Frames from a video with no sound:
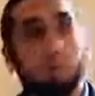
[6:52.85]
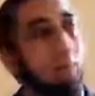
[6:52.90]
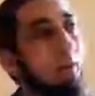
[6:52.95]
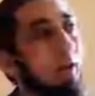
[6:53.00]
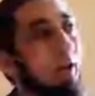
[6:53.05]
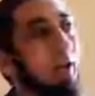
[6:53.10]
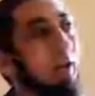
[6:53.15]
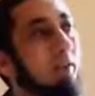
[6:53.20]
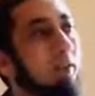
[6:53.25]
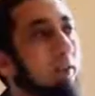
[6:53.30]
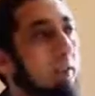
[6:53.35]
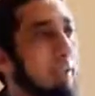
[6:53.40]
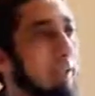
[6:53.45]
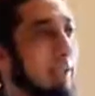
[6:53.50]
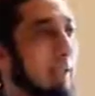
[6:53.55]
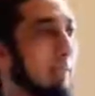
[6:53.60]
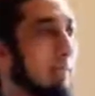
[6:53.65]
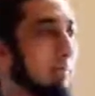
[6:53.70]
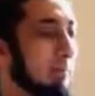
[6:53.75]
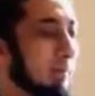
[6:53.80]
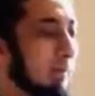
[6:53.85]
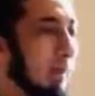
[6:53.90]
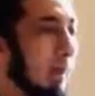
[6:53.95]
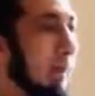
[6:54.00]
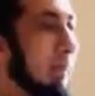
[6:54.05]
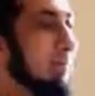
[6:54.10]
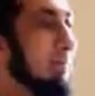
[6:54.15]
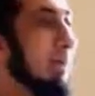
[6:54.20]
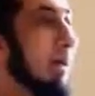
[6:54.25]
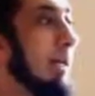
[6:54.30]
But what are these names?
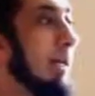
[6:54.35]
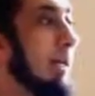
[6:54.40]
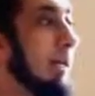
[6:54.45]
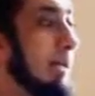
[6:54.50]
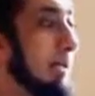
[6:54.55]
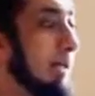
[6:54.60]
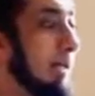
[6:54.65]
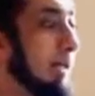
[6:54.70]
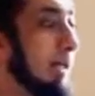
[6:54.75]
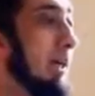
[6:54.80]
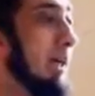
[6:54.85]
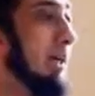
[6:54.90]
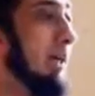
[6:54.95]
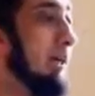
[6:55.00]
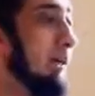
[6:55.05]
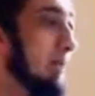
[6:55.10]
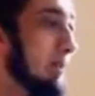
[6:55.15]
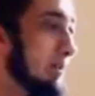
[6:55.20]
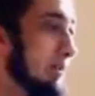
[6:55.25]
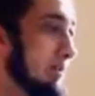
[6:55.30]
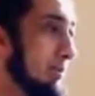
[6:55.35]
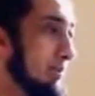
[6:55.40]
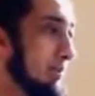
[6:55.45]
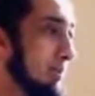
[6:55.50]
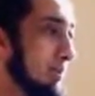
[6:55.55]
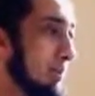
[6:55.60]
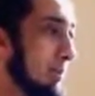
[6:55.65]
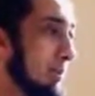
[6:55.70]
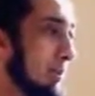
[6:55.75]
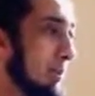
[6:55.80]
Al-Malik, the king.
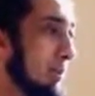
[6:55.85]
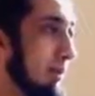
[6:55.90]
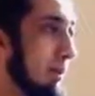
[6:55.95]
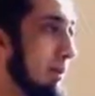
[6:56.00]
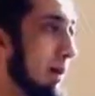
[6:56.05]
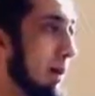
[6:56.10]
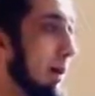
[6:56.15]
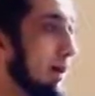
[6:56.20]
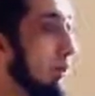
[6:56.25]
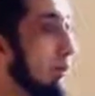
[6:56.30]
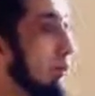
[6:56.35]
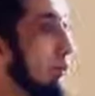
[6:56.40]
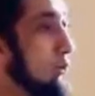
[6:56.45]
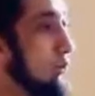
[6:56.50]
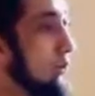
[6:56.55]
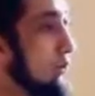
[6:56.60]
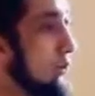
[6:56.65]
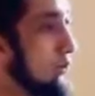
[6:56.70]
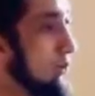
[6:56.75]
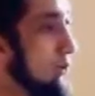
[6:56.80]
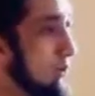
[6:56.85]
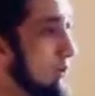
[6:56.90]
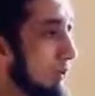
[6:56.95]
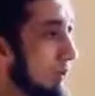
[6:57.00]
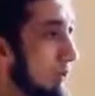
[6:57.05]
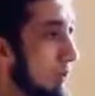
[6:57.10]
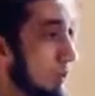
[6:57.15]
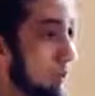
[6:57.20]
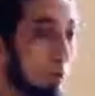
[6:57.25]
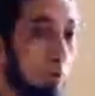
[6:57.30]

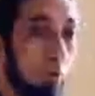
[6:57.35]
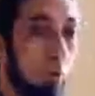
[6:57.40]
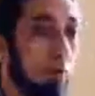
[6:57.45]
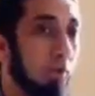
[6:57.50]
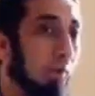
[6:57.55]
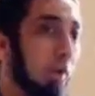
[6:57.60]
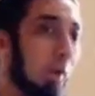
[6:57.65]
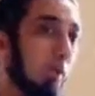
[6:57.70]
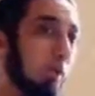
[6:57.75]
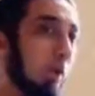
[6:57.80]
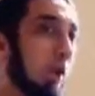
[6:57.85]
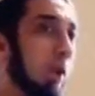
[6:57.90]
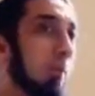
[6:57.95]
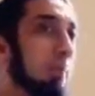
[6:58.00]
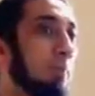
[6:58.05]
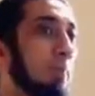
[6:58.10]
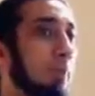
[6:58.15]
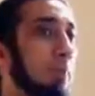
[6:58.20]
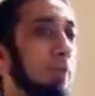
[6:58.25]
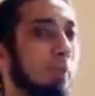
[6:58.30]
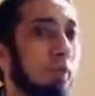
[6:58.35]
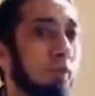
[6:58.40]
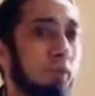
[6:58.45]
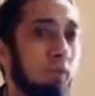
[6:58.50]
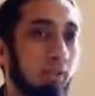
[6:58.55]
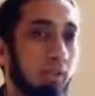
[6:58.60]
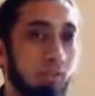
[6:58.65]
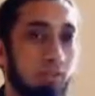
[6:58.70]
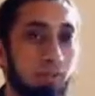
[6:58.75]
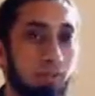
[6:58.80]
Al-Quddus, the source of all
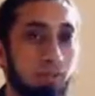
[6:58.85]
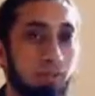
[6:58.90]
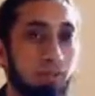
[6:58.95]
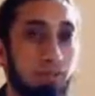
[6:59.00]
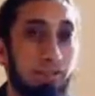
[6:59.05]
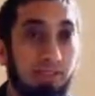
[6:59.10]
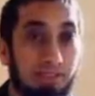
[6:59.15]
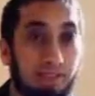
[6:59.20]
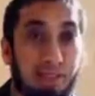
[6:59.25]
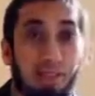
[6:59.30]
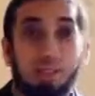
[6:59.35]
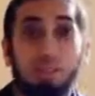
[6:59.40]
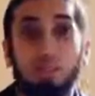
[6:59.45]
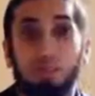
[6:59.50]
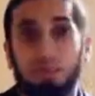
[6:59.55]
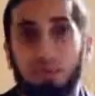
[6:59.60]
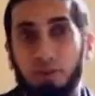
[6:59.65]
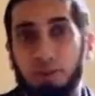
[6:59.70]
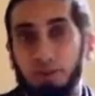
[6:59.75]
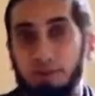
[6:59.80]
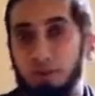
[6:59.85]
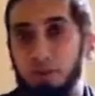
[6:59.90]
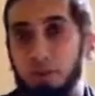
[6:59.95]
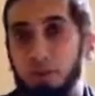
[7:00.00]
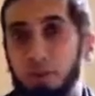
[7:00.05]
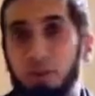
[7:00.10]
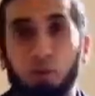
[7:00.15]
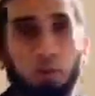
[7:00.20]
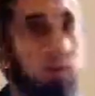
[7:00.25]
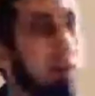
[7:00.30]
purity. The sanctified.
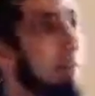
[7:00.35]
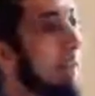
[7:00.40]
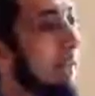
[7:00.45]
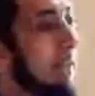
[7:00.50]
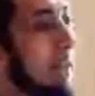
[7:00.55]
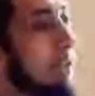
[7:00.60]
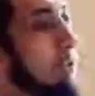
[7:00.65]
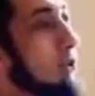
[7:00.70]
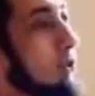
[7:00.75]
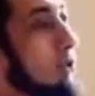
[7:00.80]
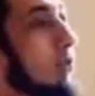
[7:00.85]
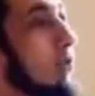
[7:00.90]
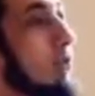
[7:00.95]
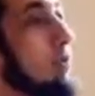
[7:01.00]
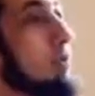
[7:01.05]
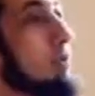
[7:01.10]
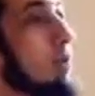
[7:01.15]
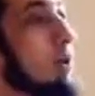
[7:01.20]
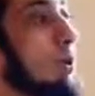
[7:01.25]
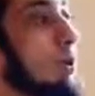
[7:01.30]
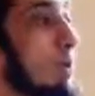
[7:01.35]
The one that has no